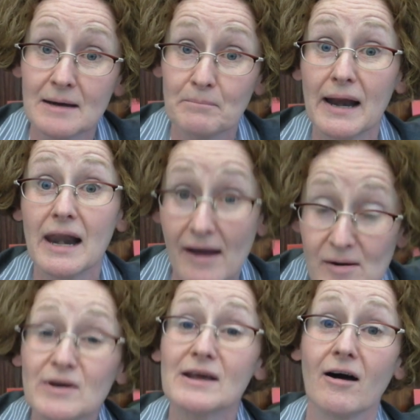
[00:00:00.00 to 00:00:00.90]
my
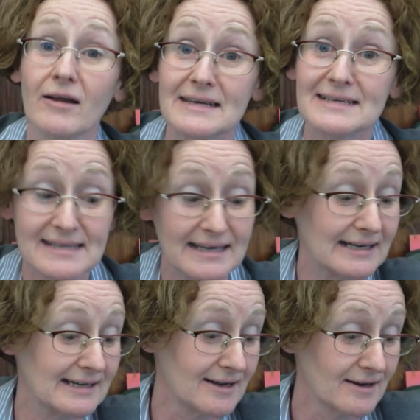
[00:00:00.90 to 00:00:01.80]
library colleagues
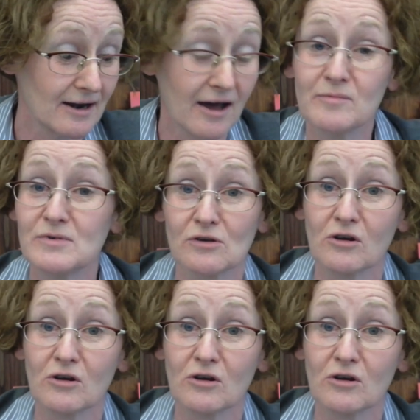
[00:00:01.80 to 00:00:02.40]
in libraries